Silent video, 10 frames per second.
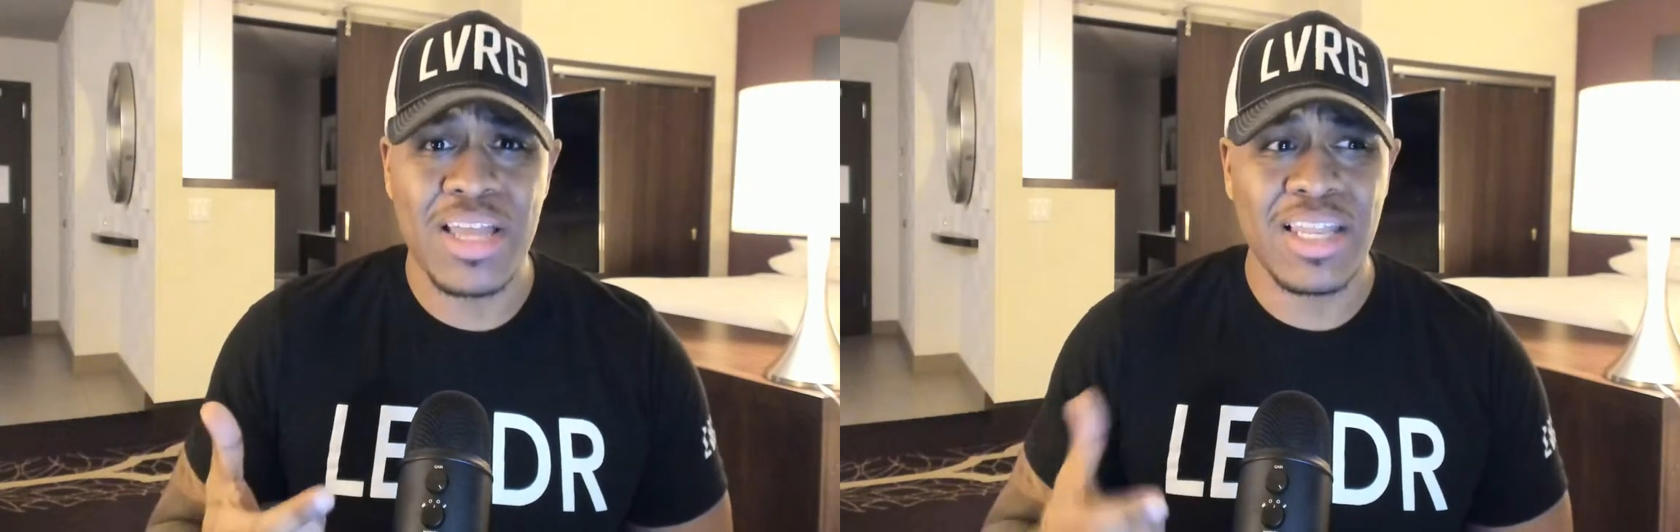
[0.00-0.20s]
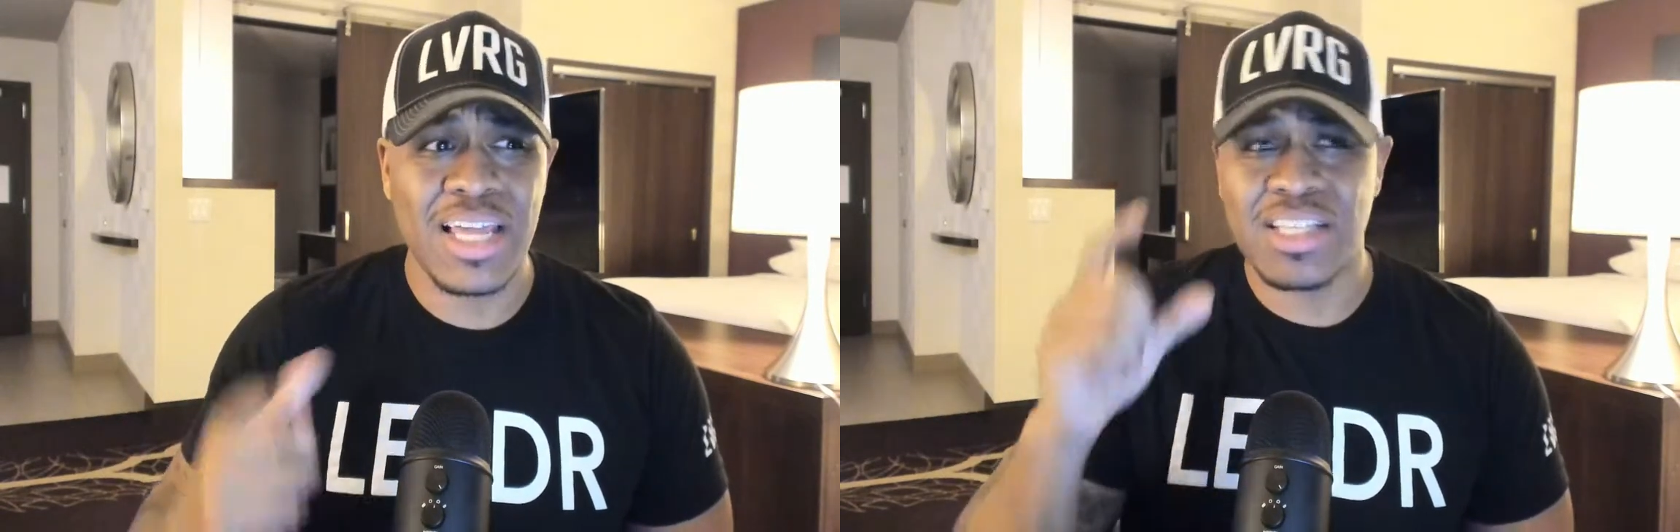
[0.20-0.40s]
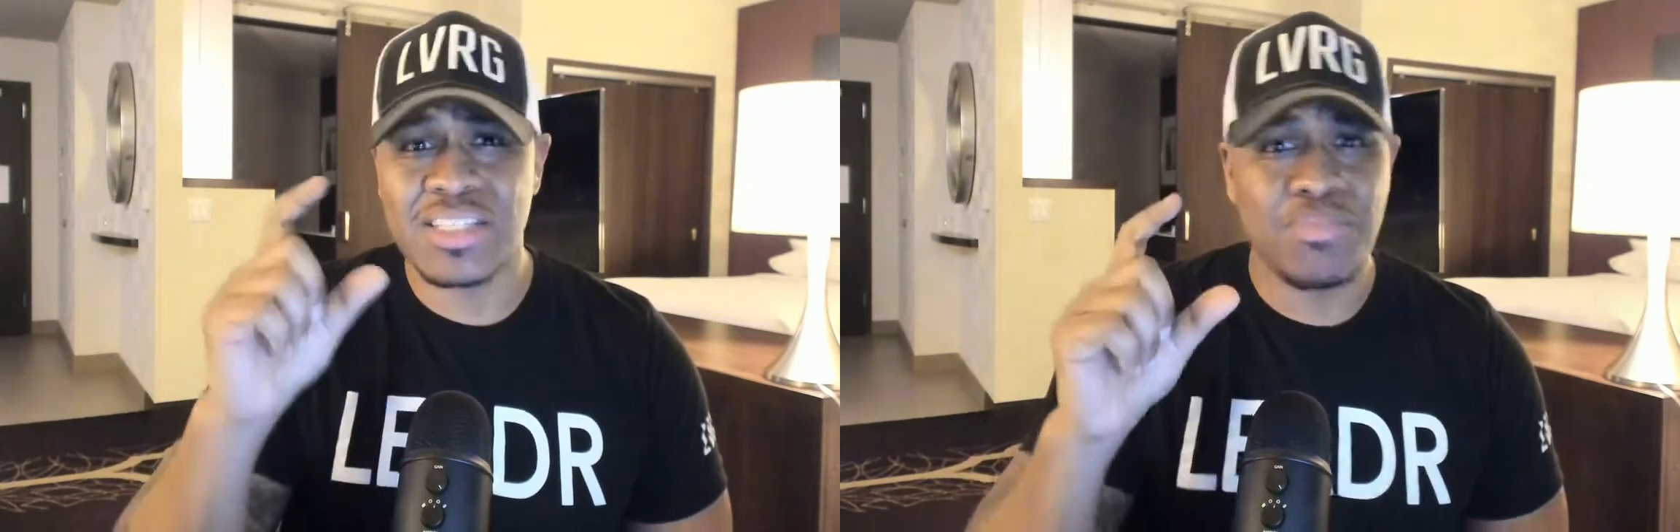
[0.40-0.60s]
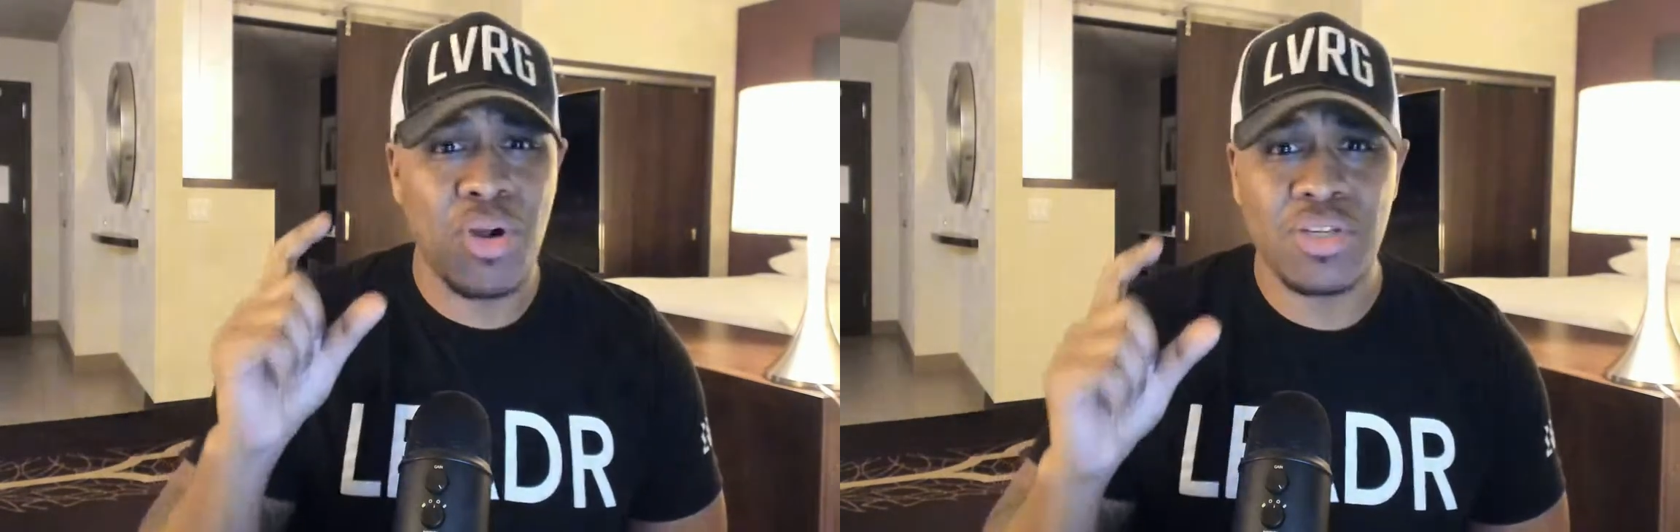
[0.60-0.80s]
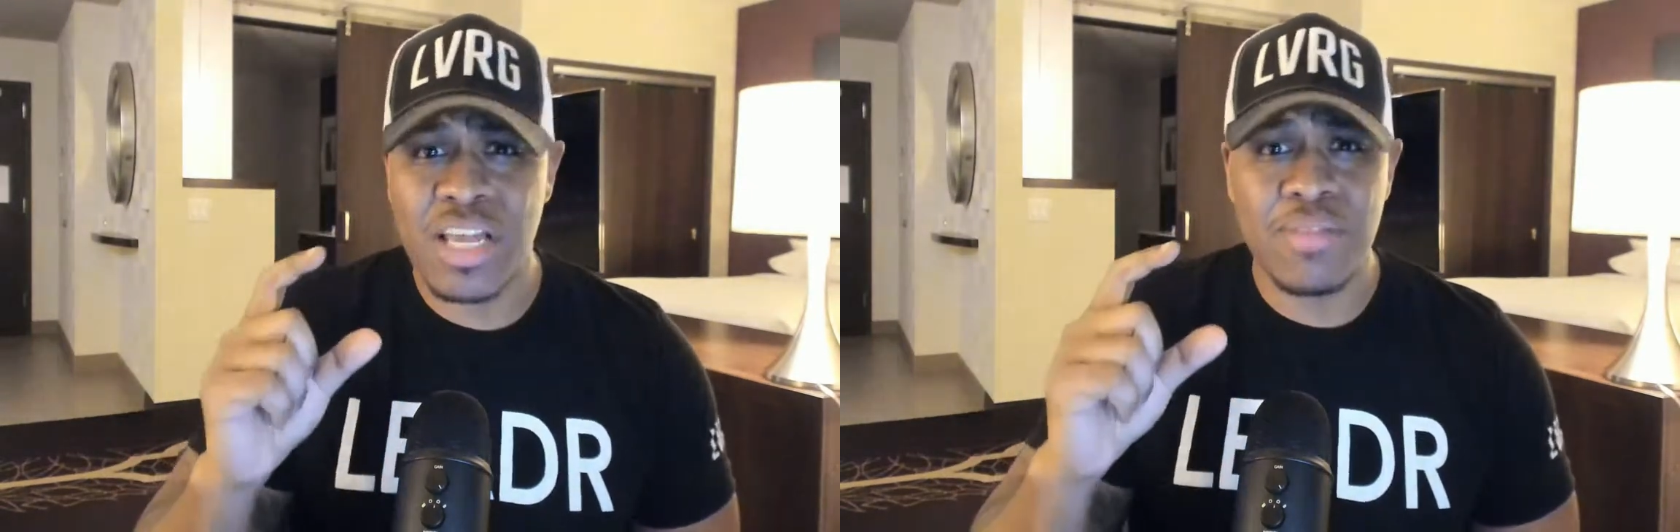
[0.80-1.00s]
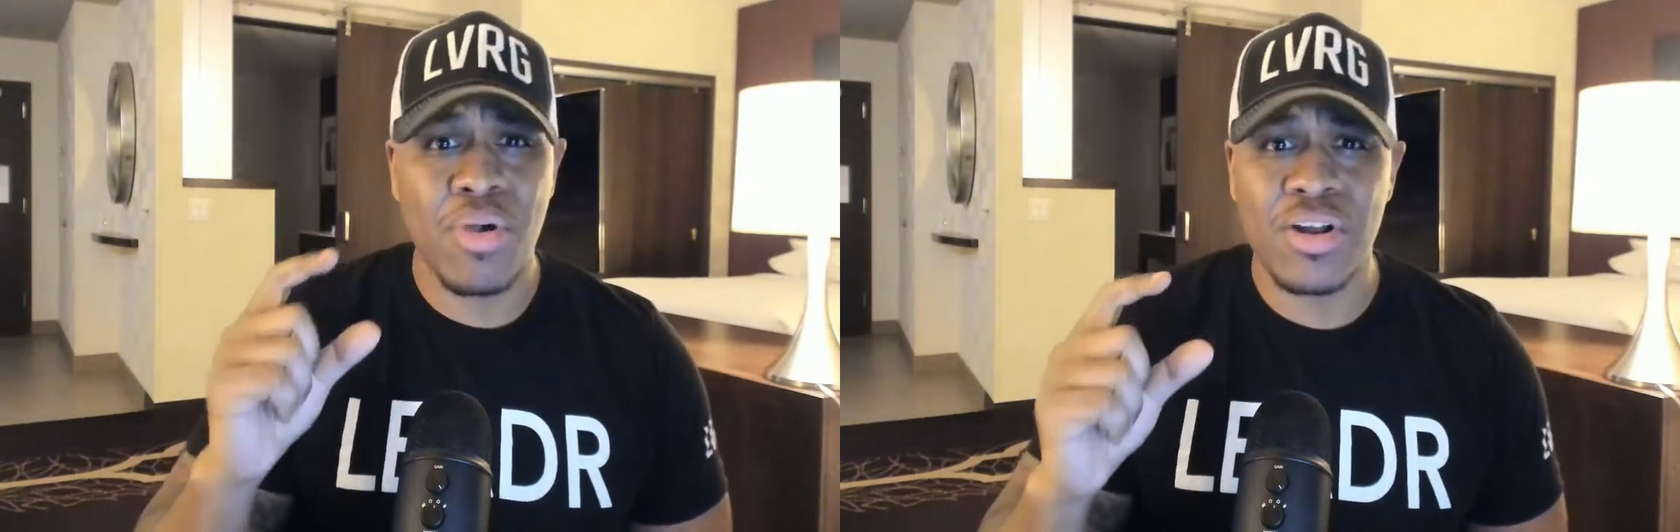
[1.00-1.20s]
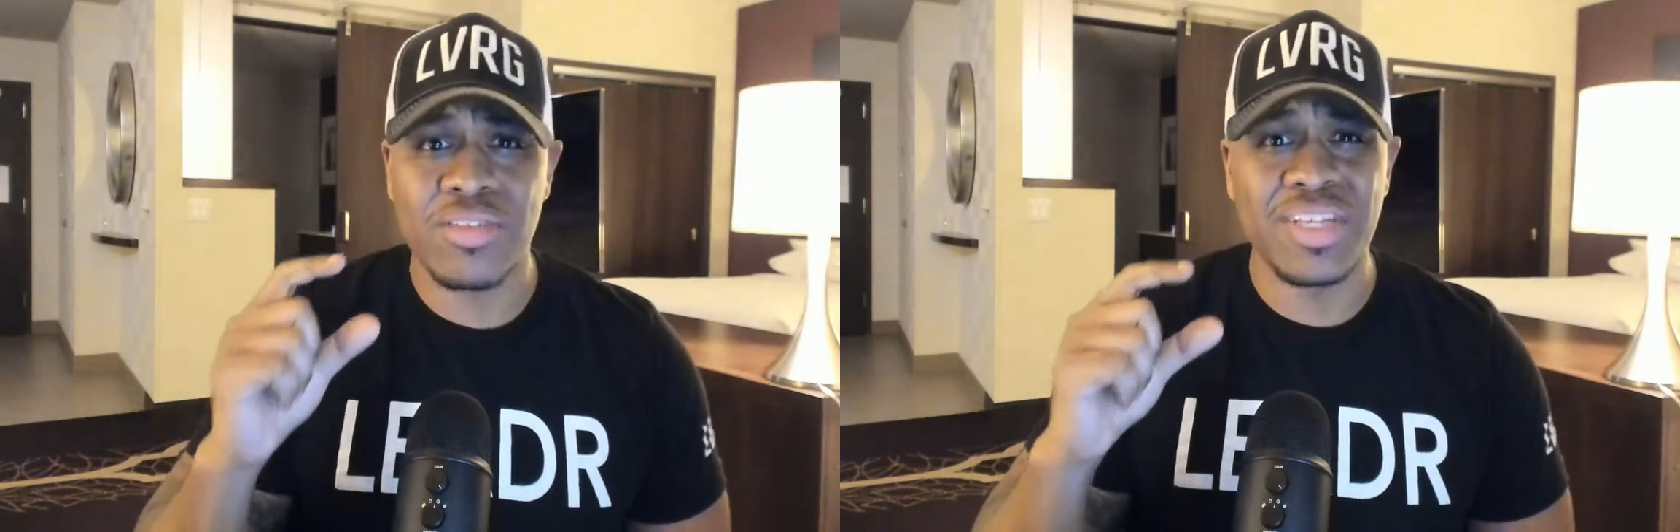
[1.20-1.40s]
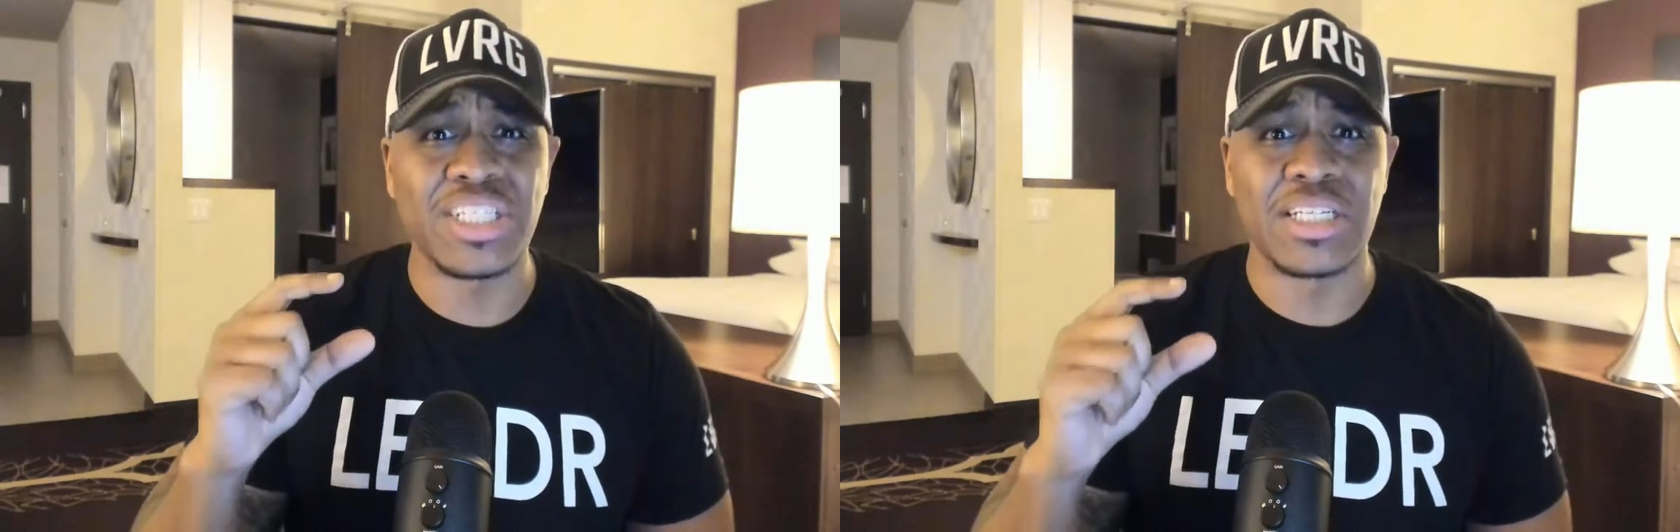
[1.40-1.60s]
Like this is part, second part of the
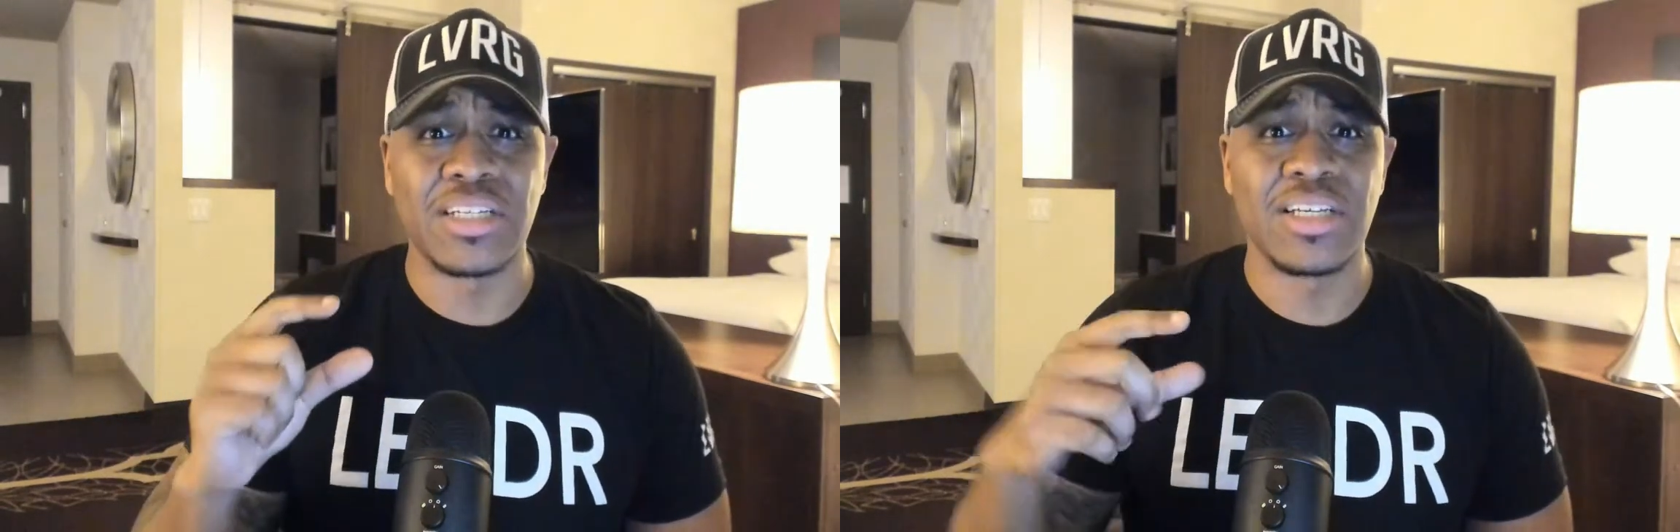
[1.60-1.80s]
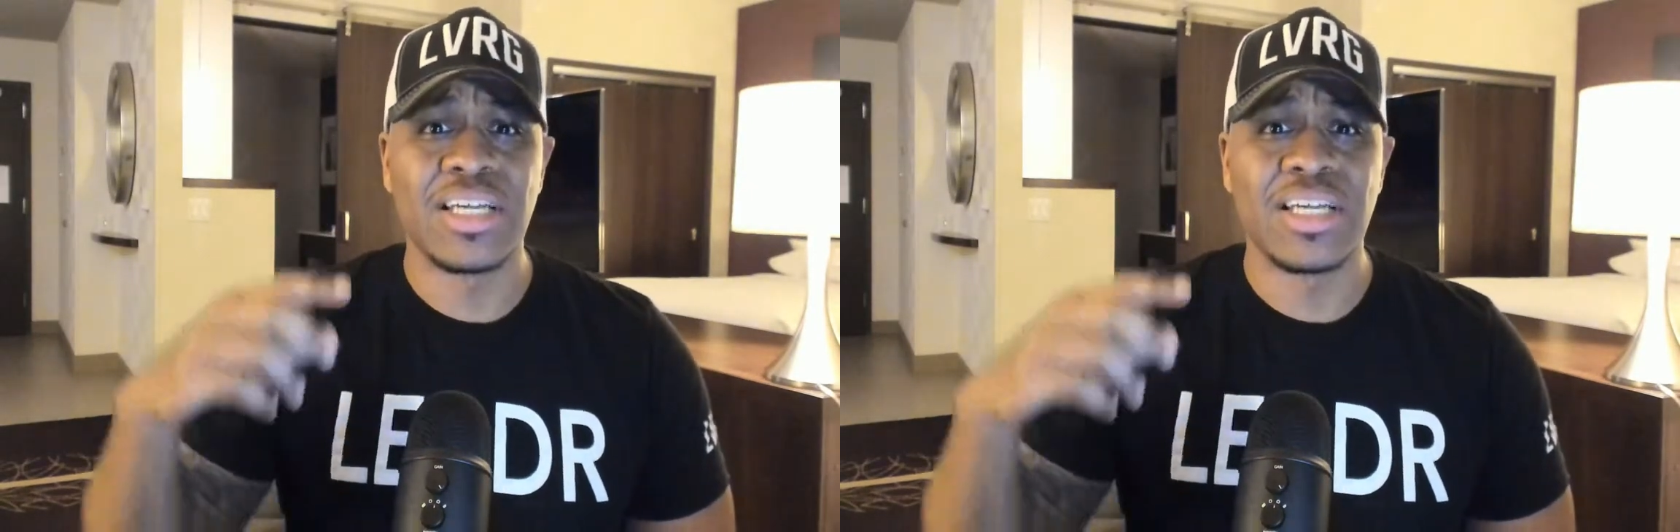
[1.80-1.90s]
vision.